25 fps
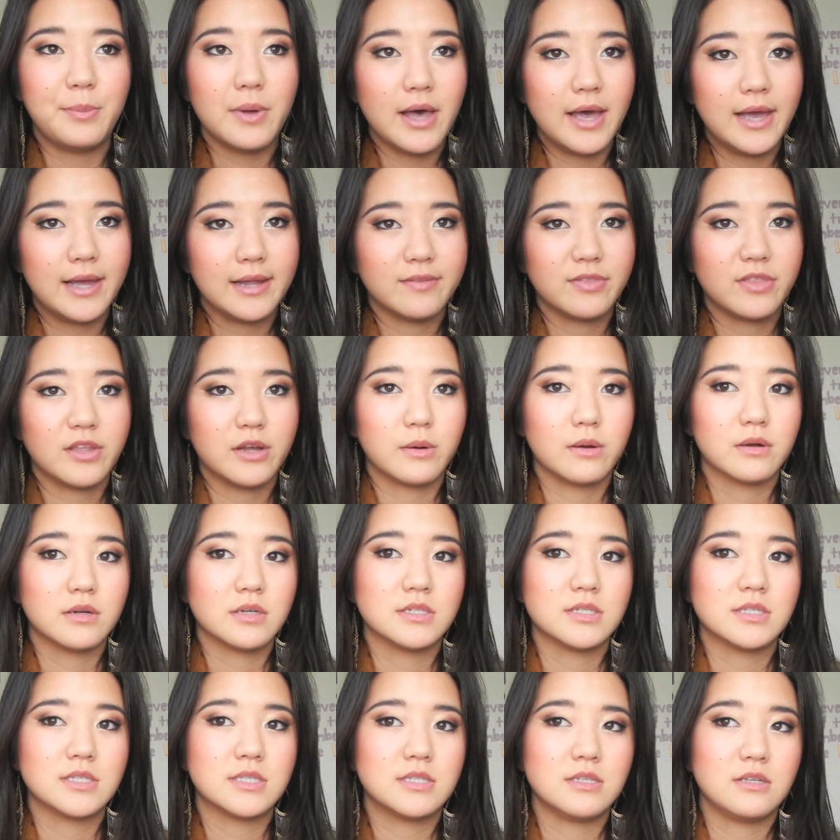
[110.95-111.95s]
But there
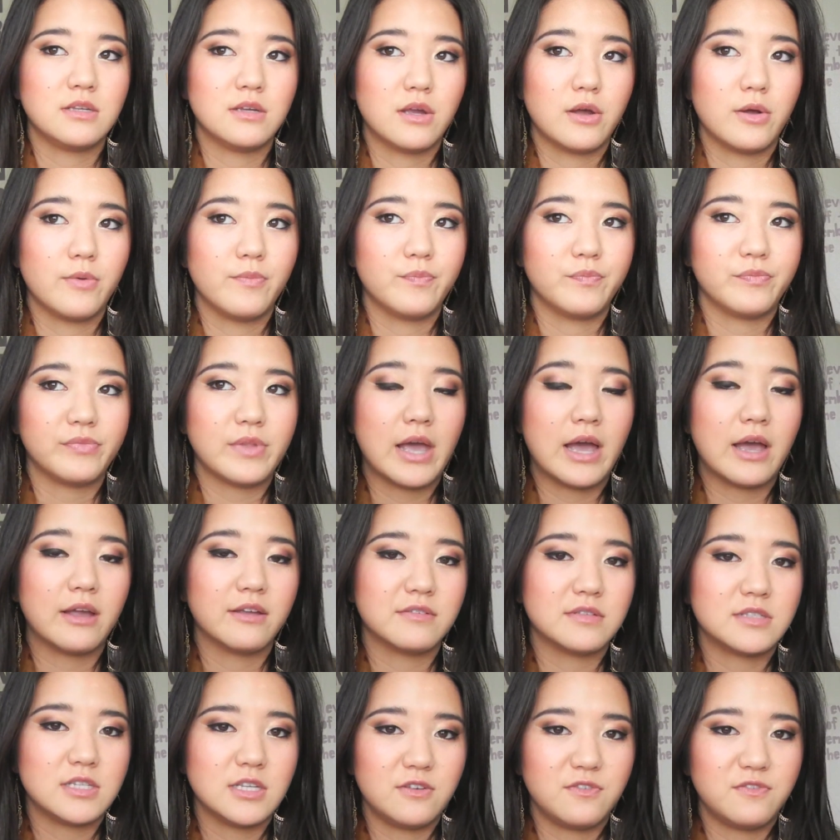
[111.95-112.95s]
was, you know,
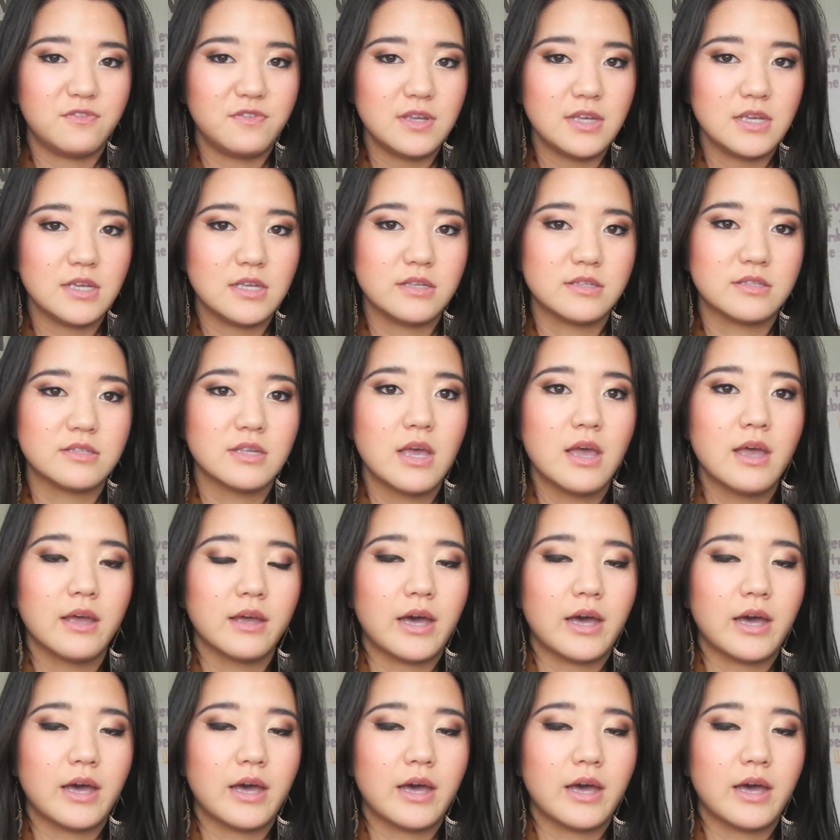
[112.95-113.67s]
out-of-state fees